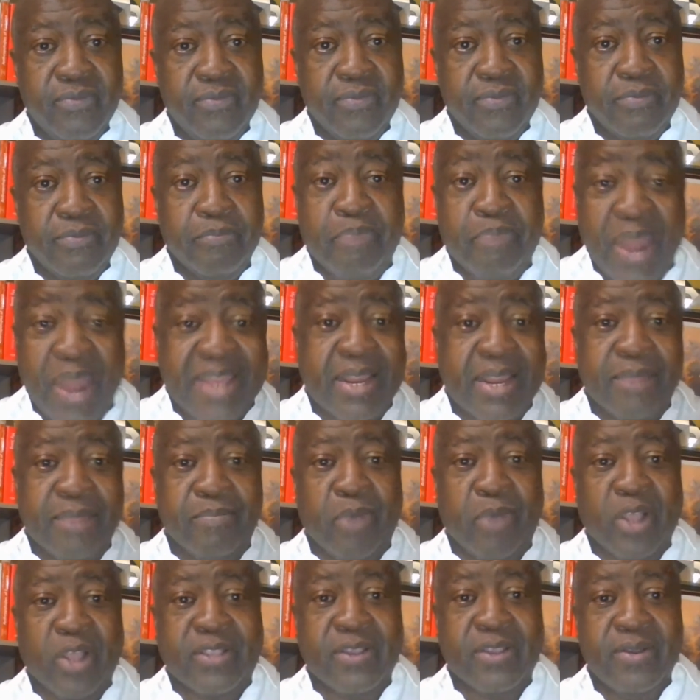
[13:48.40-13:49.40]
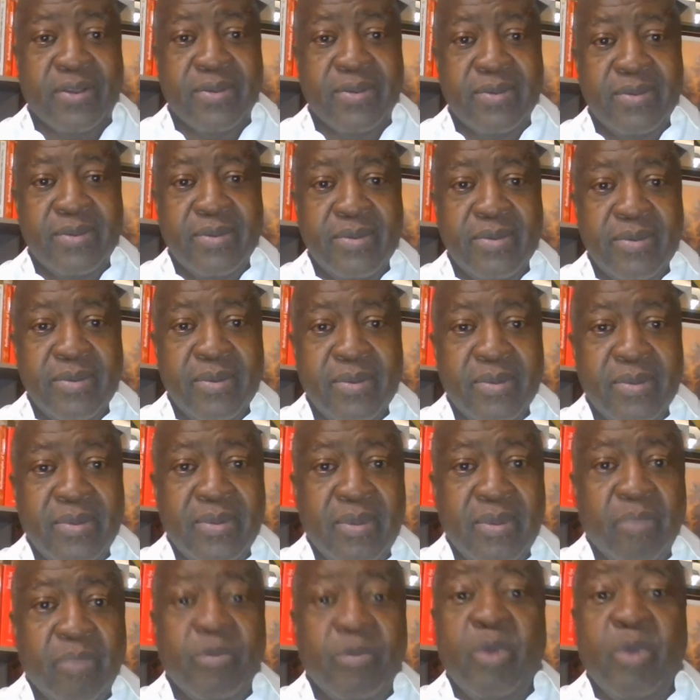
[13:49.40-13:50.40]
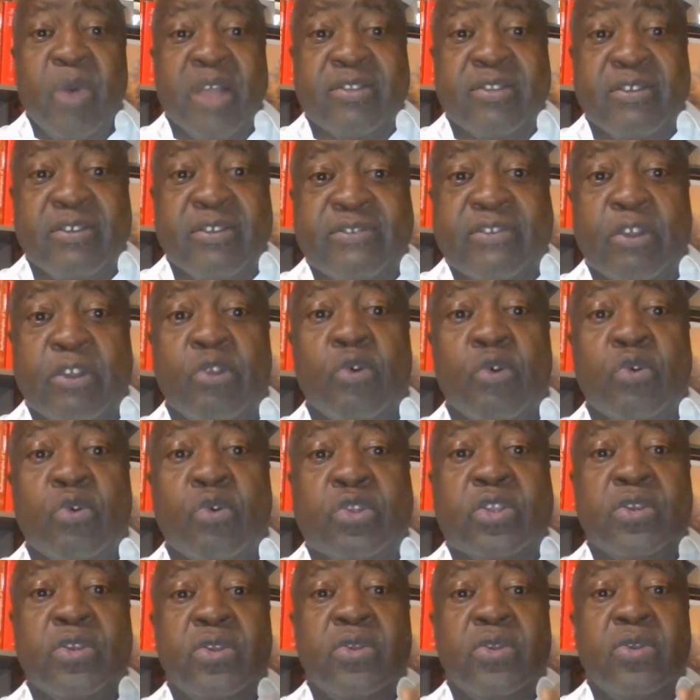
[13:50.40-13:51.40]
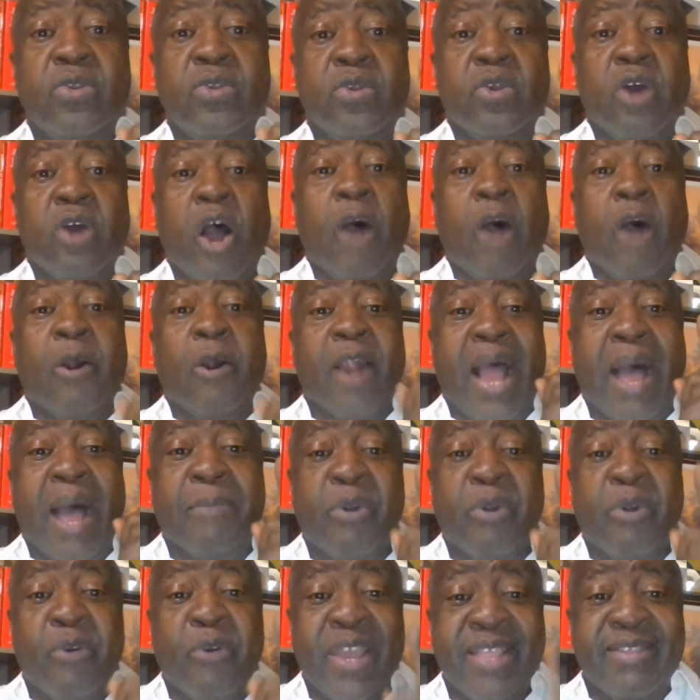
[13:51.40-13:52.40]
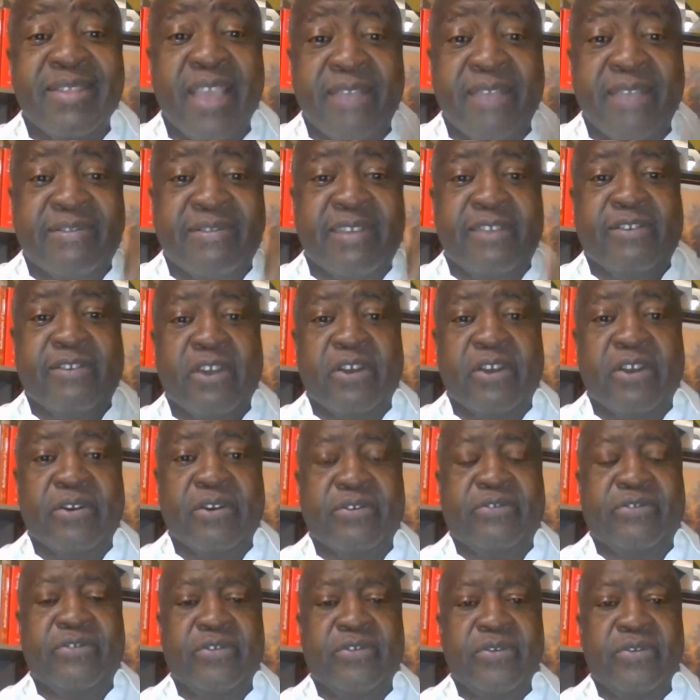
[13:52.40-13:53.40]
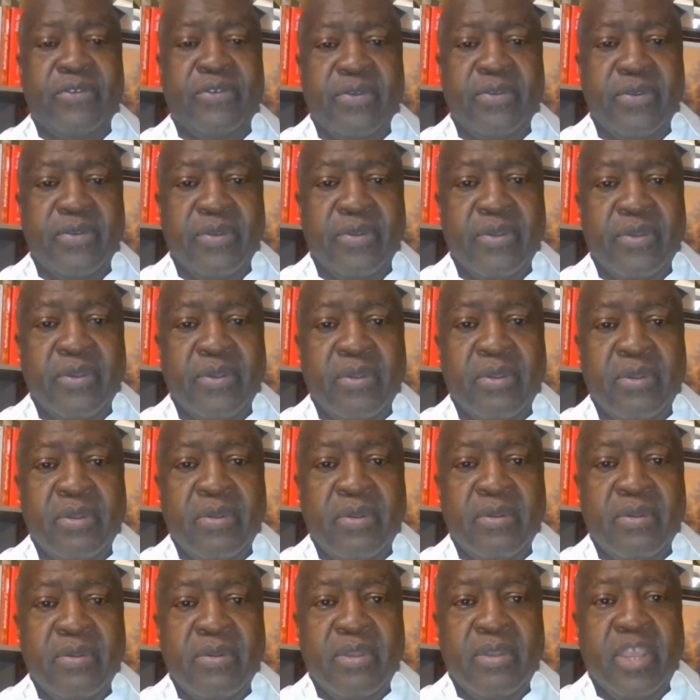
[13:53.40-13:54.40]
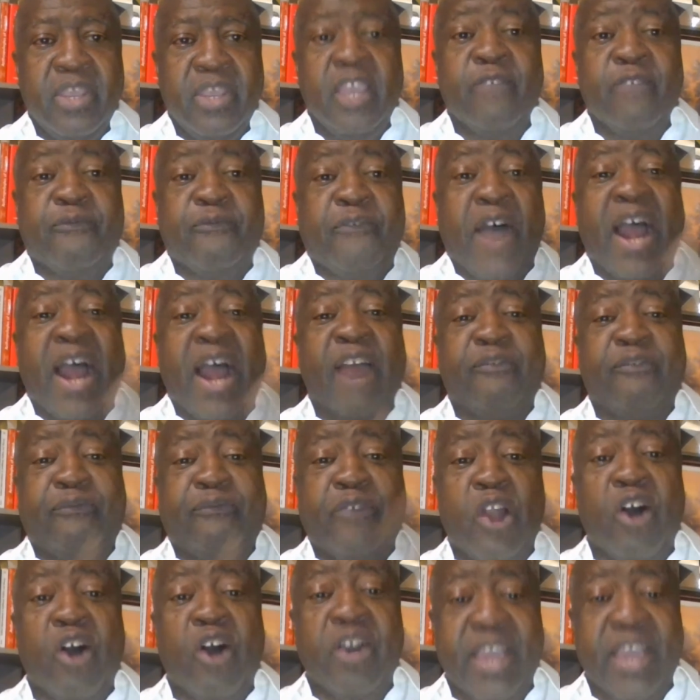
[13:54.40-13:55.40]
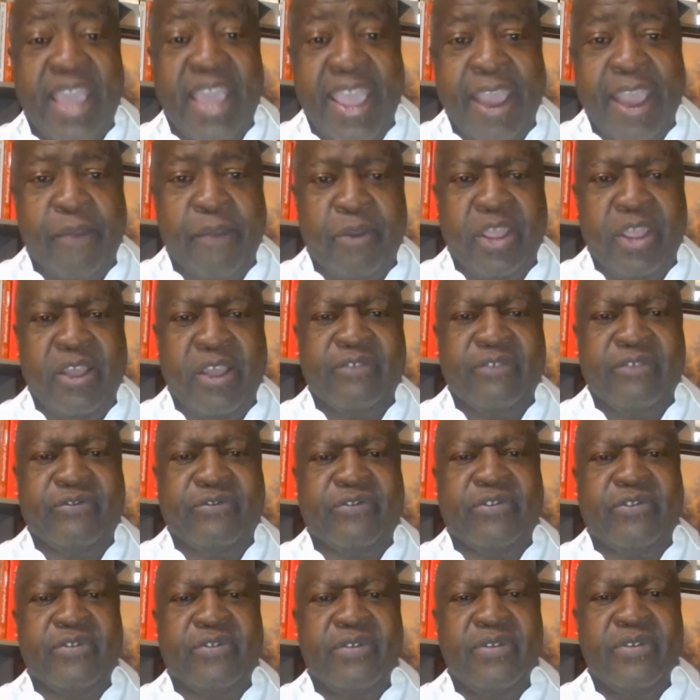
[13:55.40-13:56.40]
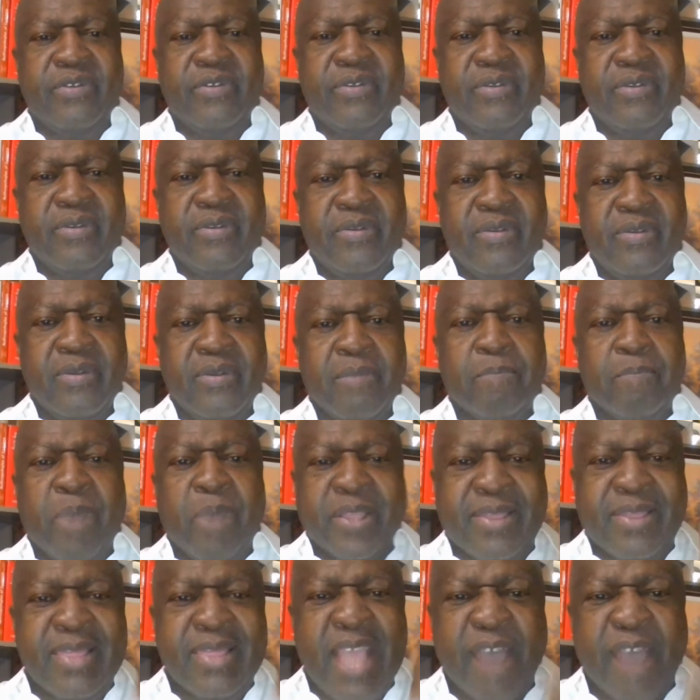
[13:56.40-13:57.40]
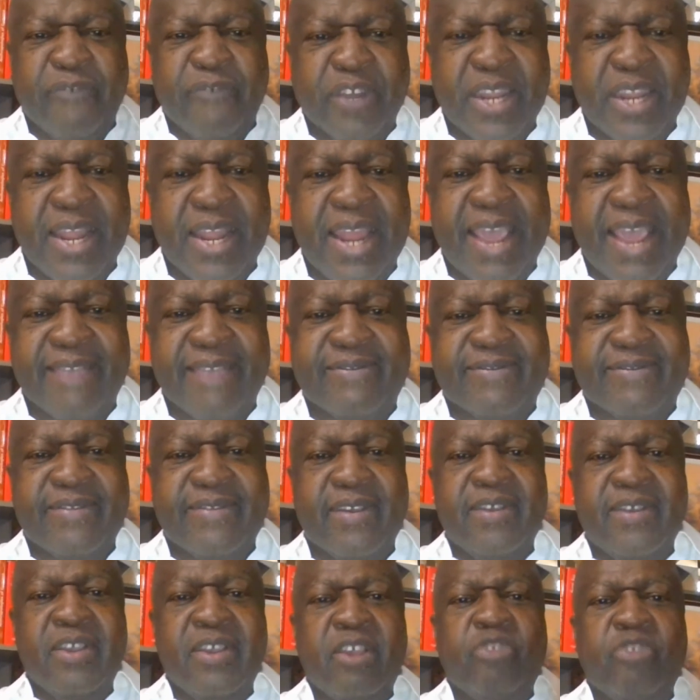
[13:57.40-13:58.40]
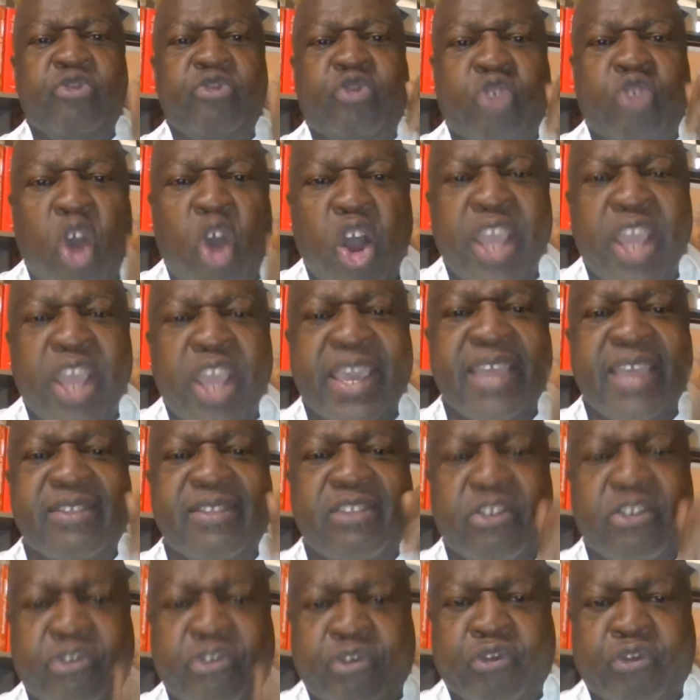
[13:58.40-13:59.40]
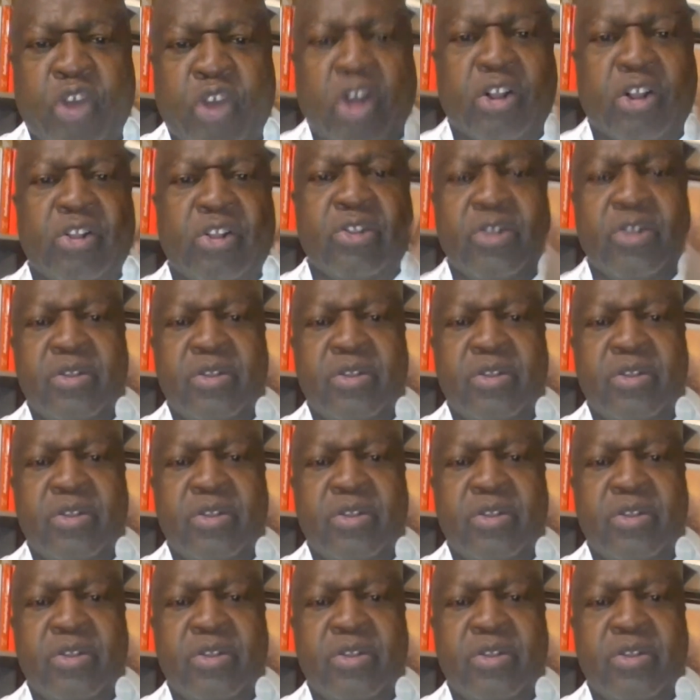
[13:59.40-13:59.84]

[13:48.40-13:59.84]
Bread and butter. We want to salute our Amerindian teachers in far-flung areas, but nevertheless joining in the struggle.